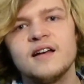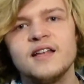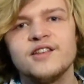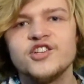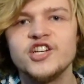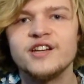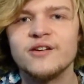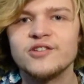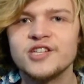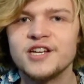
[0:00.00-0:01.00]
in the
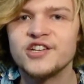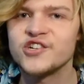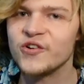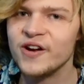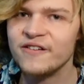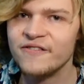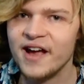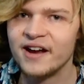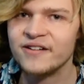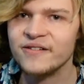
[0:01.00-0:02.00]
Geonosian droid
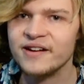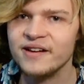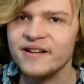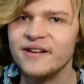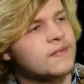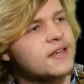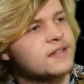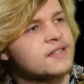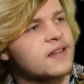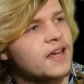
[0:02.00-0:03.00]
factory.
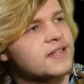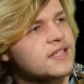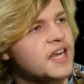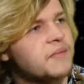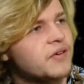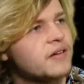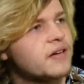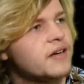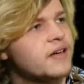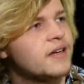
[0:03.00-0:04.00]
This
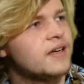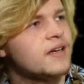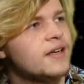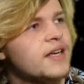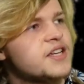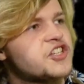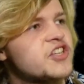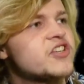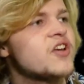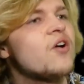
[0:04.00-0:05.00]
lightsaber is
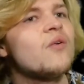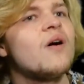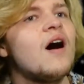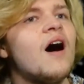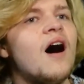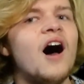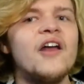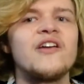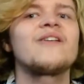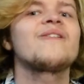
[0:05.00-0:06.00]
so
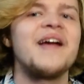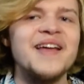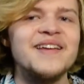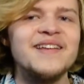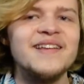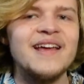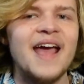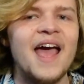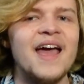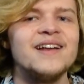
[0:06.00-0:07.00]
underrated
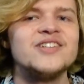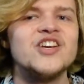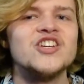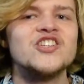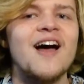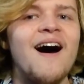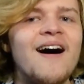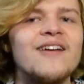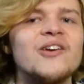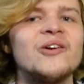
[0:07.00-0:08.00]
and just
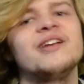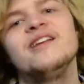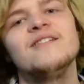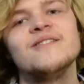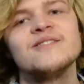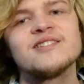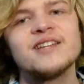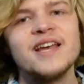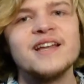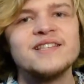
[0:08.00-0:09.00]
underused.
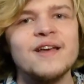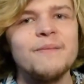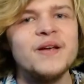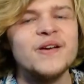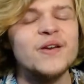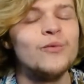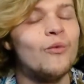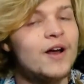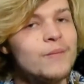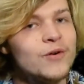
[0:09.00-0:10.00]
It's appeared in
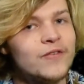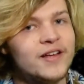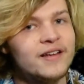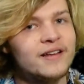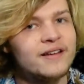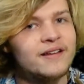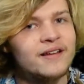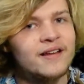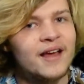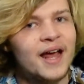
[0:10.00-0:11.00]
one movie,
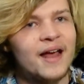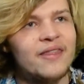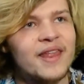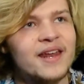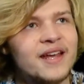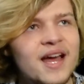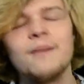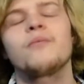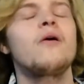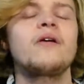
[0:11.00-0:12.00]
and then it
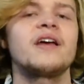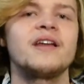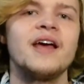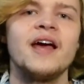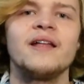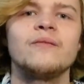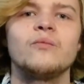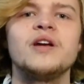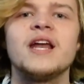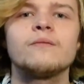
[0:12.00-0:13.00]
got broken,
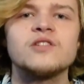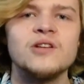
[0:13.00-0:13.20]
and we never